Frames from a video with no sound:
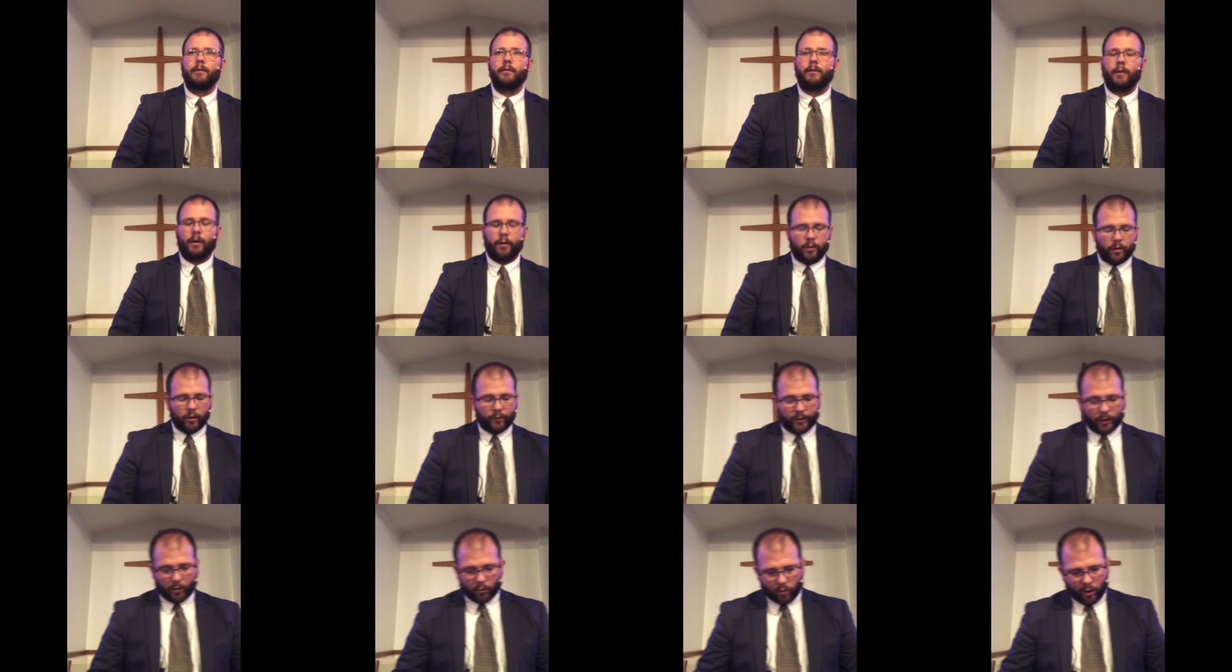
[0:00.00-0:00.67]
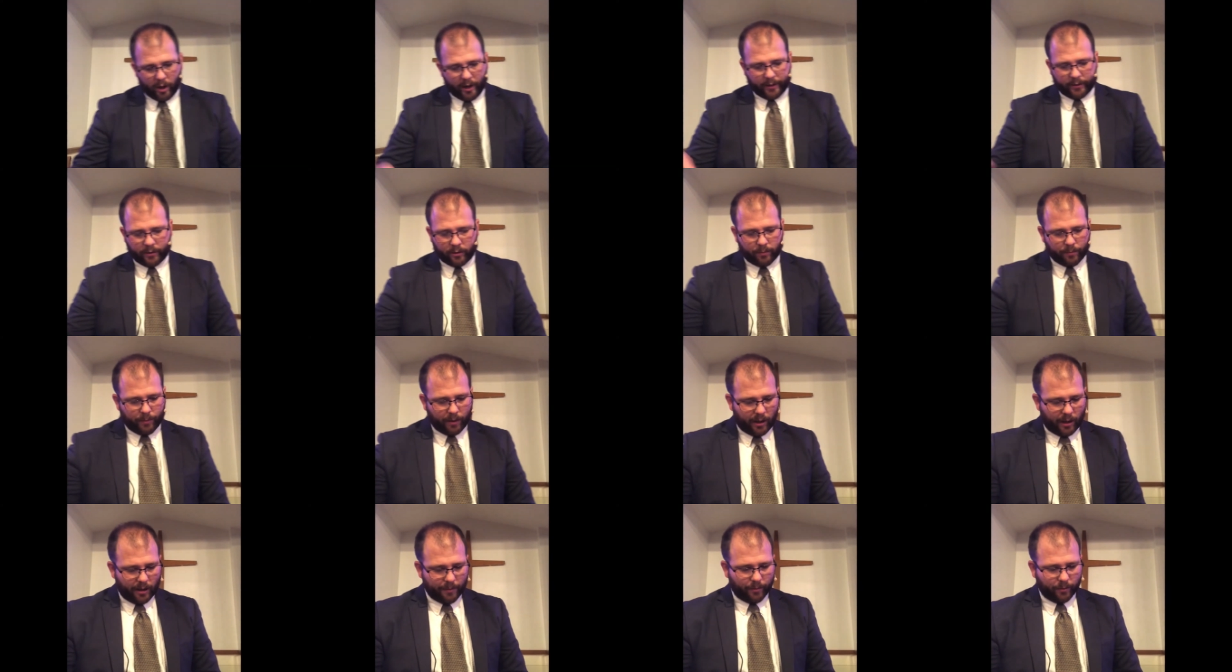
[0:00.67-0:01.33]
I don't know if you are writing your
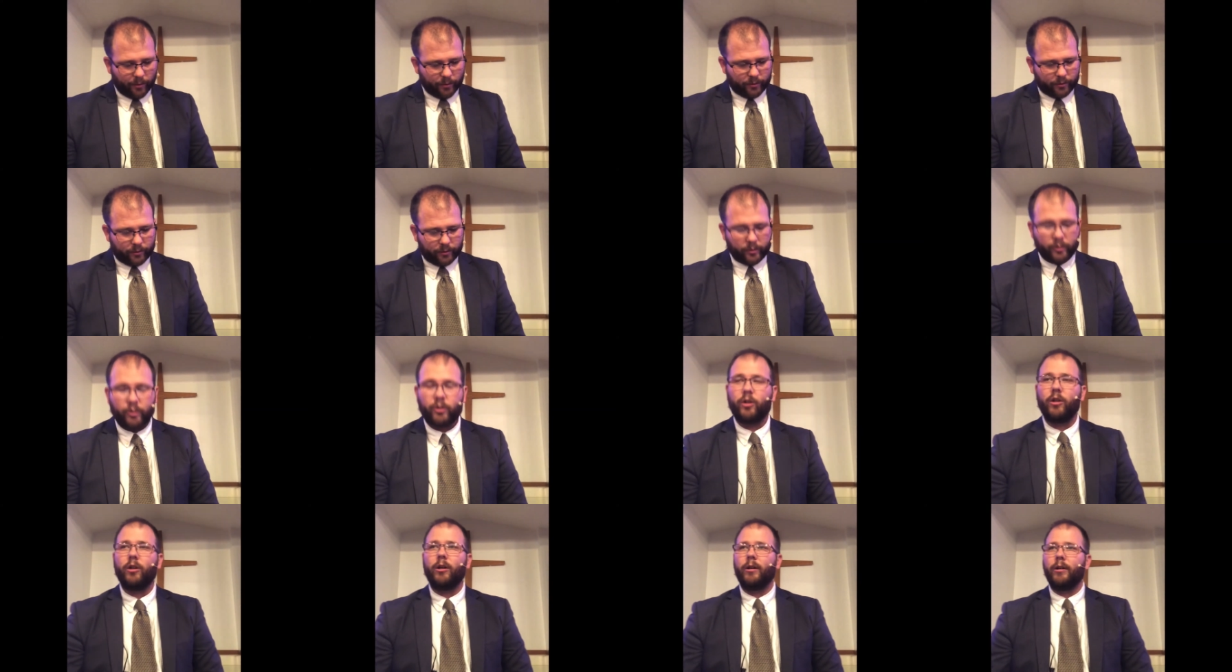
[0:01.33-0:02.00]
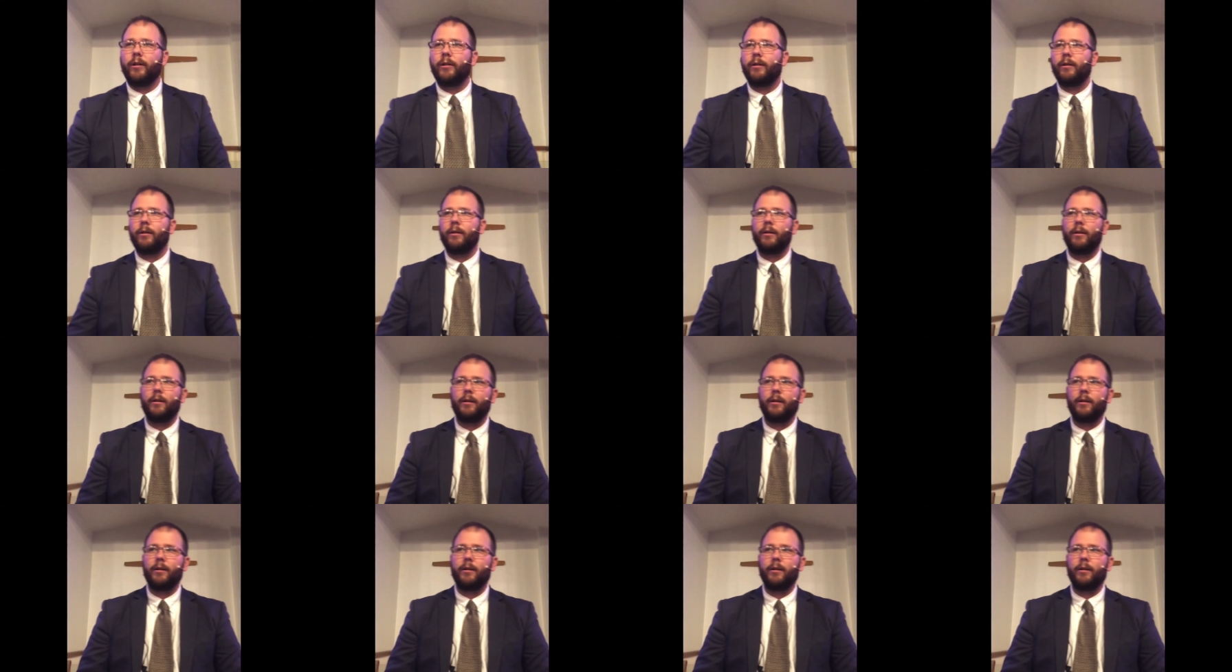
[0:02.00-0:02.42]
Bibles, you should.